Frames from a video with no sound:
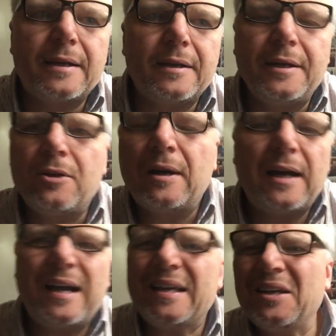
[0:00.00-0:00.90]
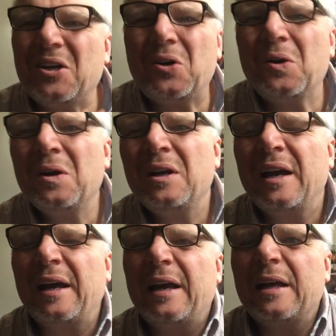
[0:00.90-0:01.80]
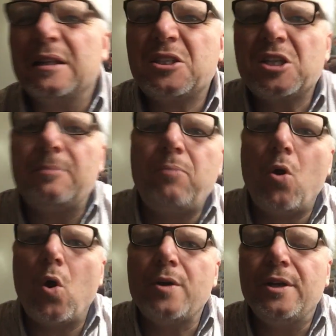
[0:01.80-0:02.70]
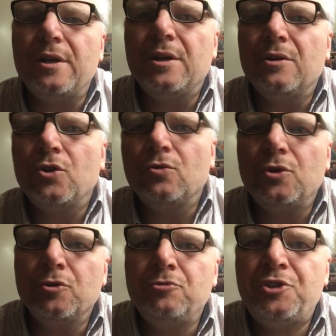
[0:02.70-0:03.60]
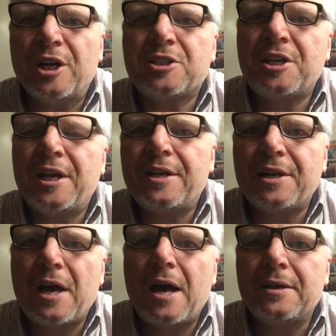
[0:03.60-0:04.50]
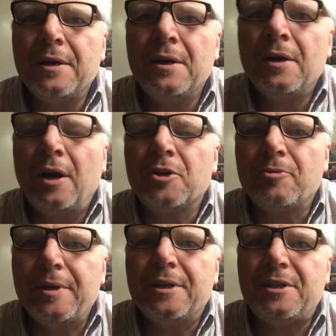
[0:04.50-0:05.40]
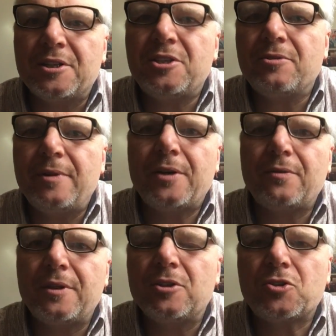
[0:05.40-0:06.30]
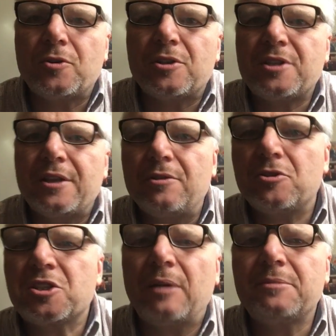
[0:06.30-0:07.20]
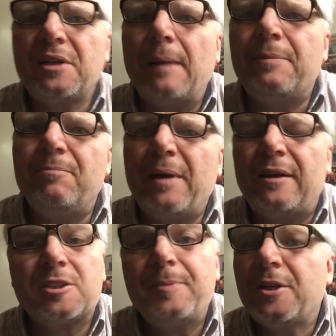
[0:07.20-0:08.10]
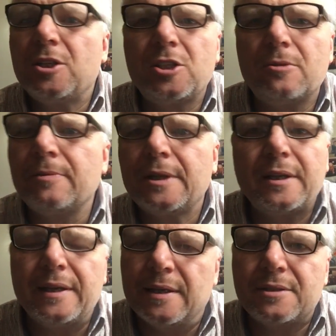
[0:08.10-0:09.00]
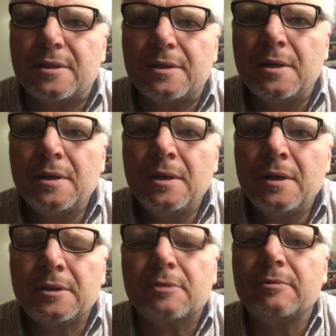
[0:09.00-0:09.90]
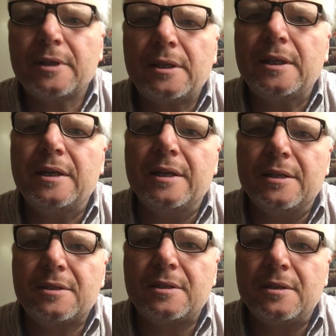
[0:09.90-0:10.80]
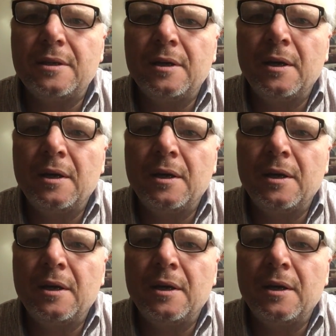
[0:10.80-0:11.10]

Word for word: And, it, I, you know, at, at some point, you, you, you just cannot agree to disagree on this or to say that there's some type of balance because there really isn't. There really isn't.